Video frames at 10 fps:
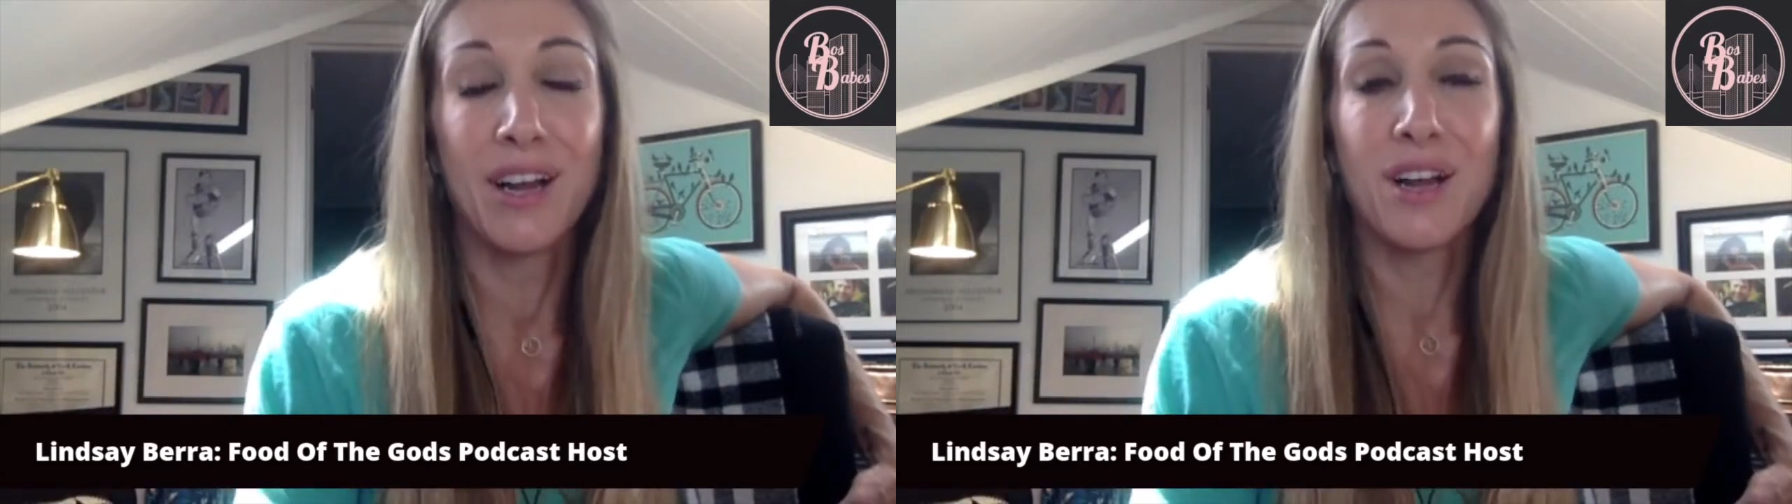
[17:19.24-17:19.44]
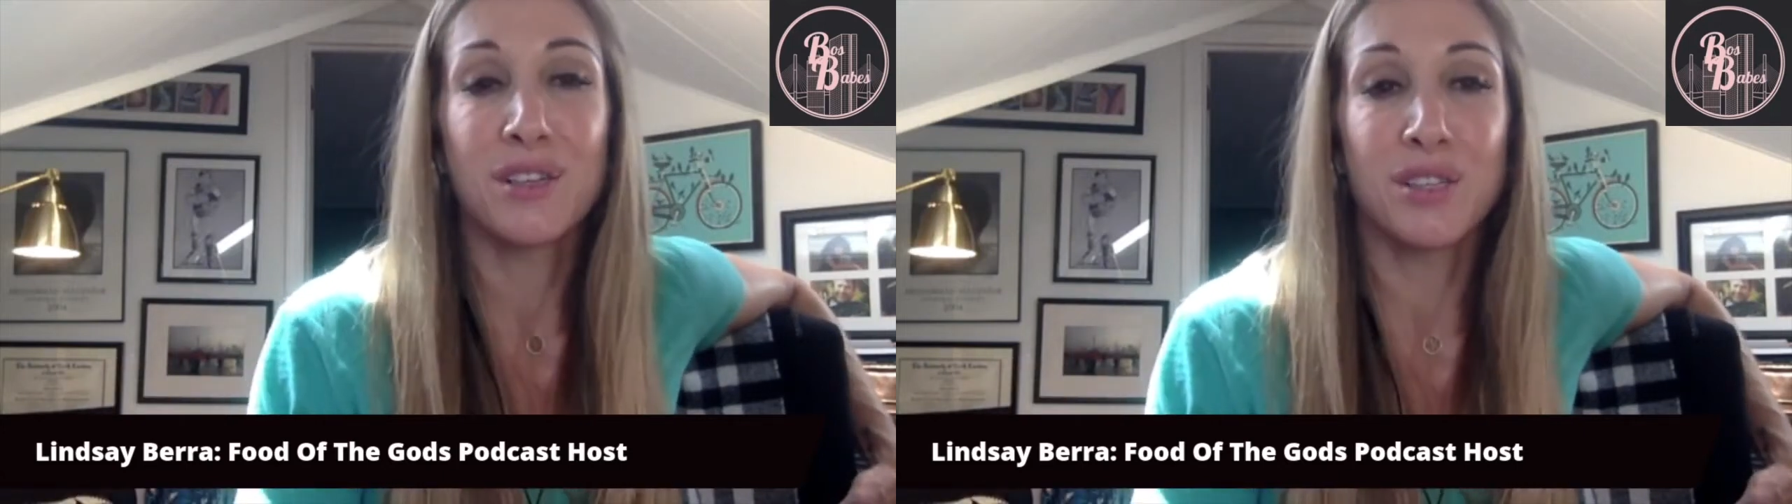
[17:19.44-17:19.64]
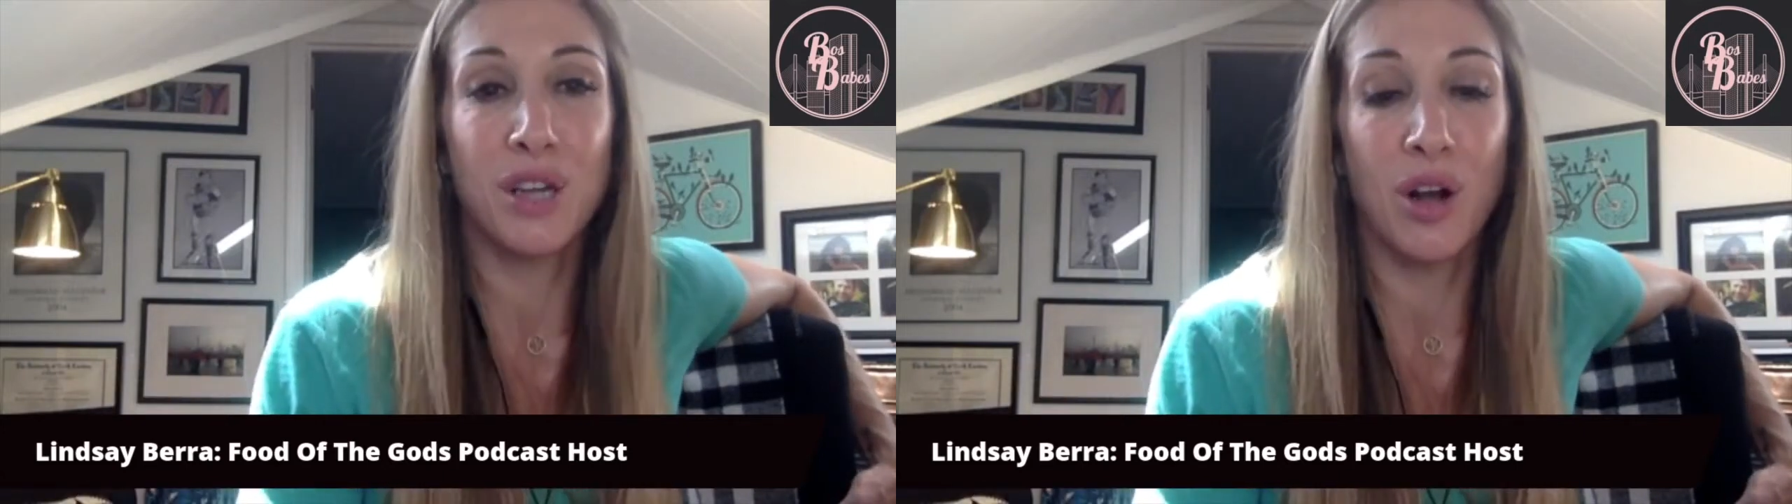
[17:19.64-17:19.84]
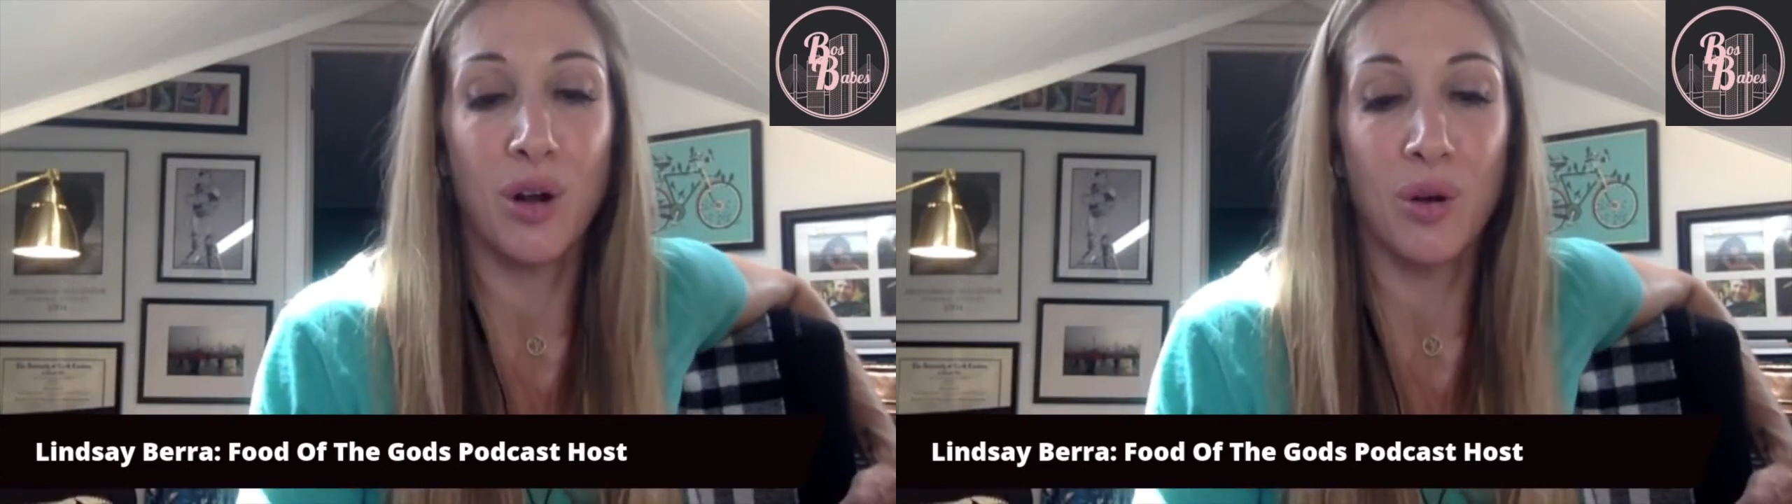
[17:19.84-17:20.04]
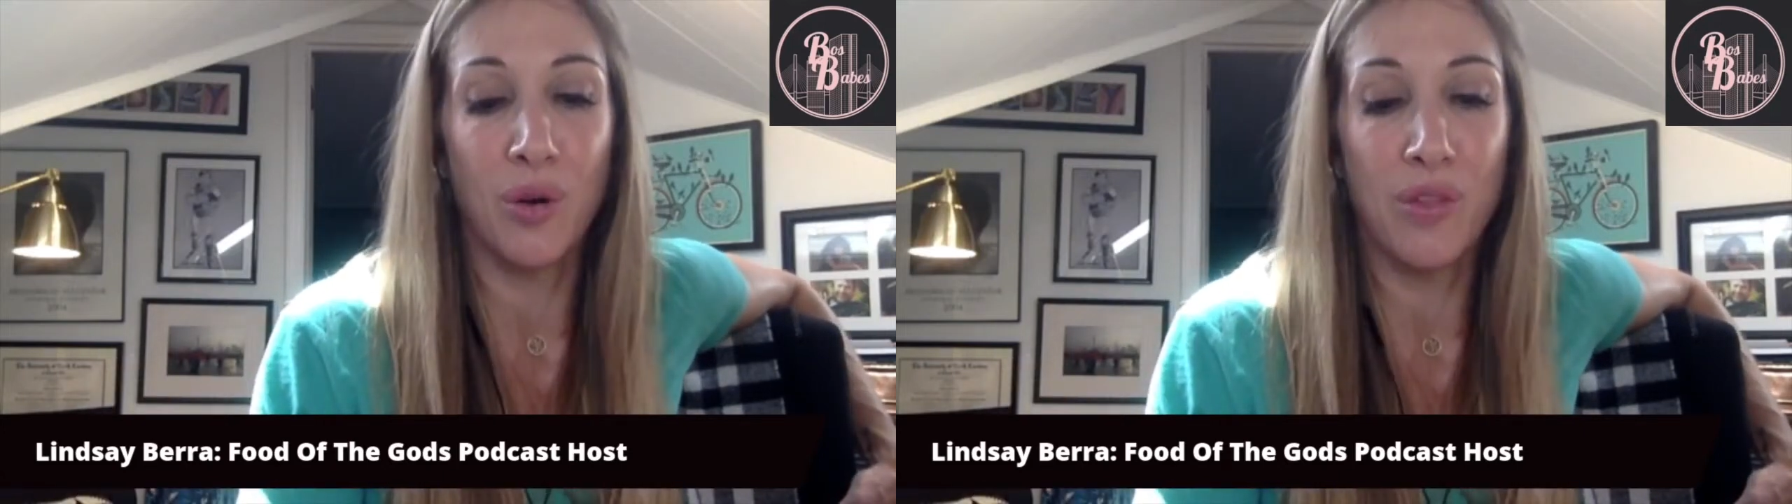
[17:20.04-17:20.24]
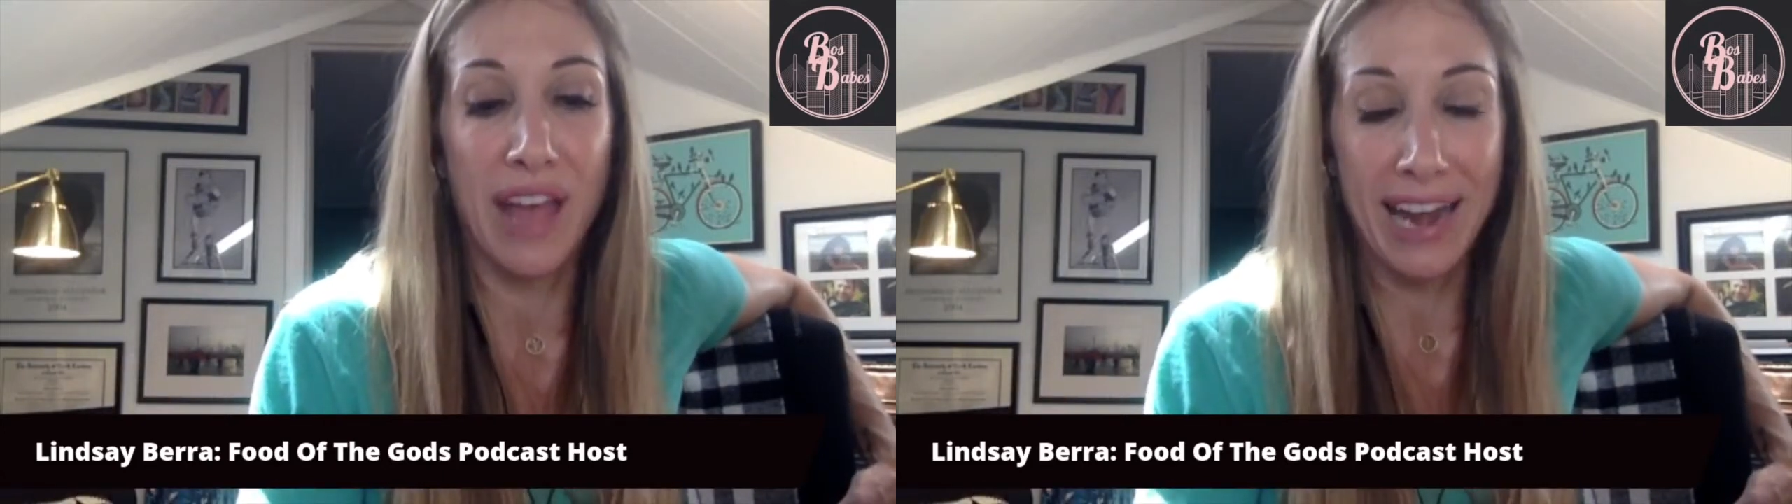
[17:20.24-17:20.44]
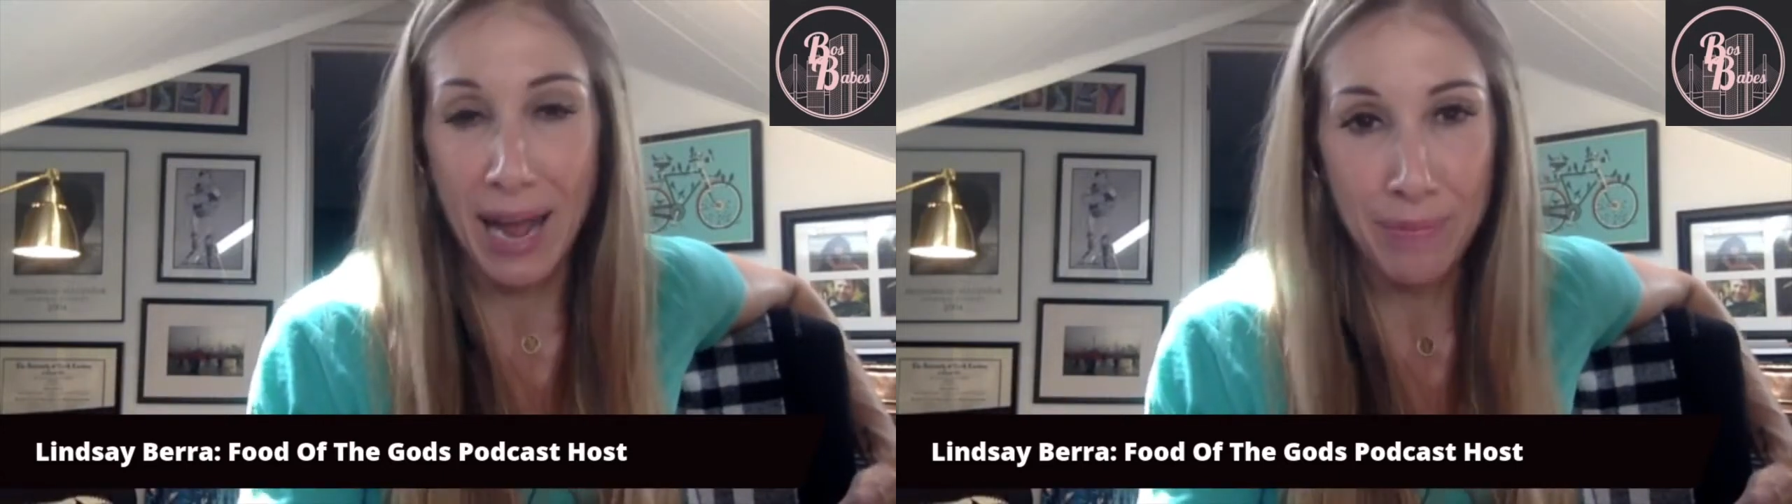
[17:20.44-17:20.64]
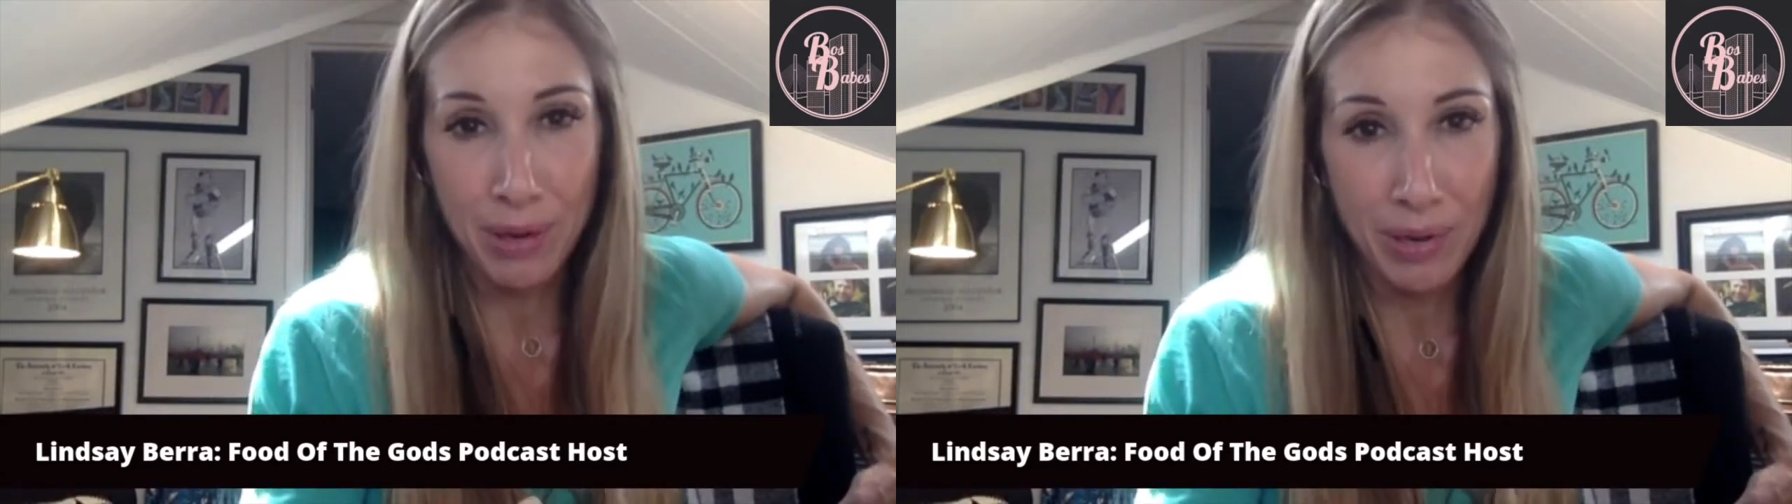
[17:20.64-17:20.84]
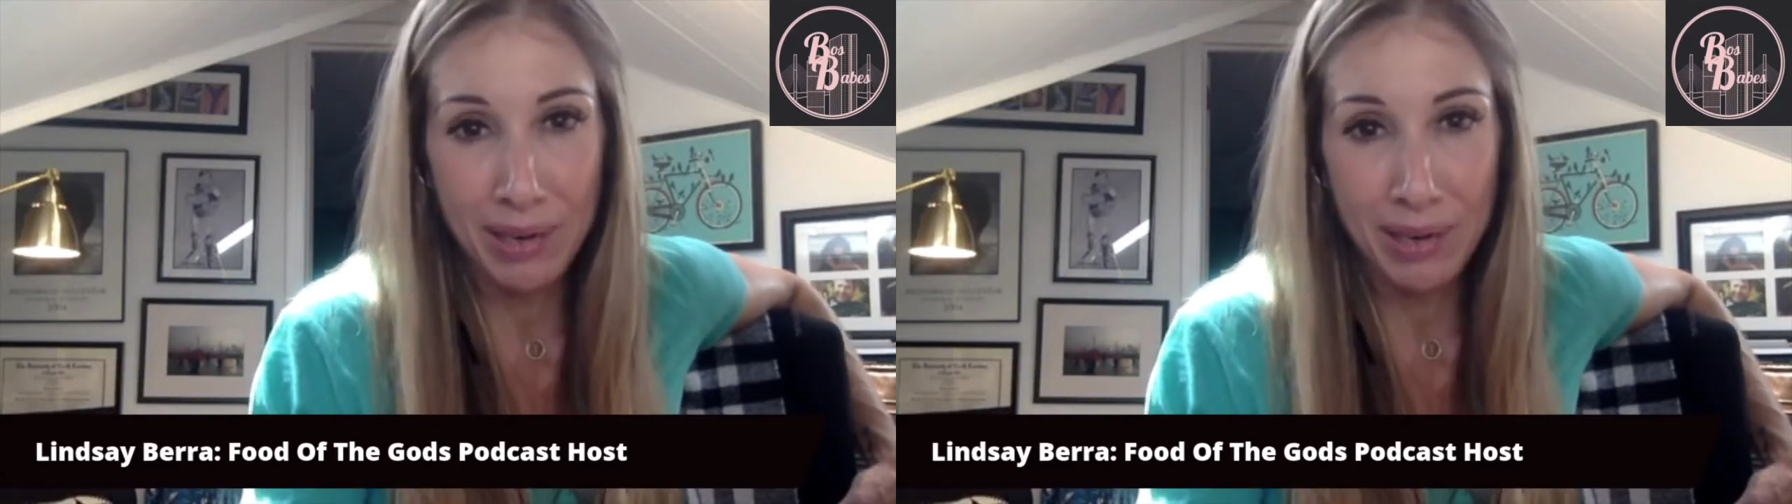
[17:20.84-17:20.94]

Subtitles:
So that happened